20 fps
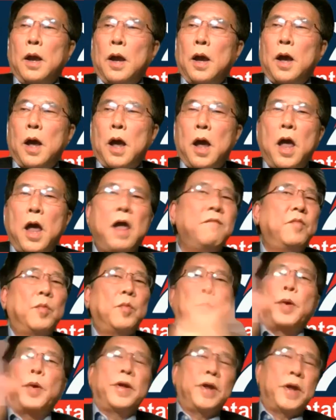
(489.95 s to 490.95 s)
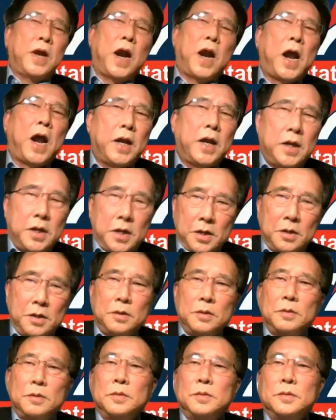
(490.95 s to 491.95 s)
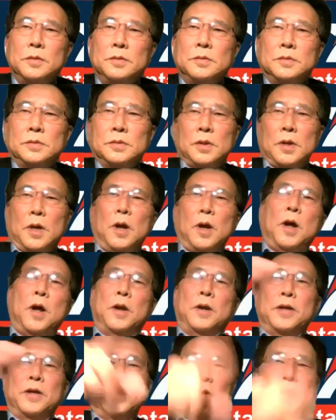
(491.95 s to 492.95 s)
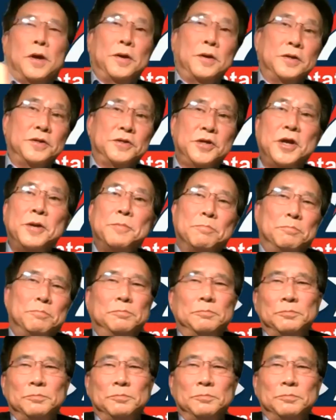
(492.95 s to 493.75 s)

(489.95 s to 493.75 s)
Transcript: Uh, everybody cried on the on the ship.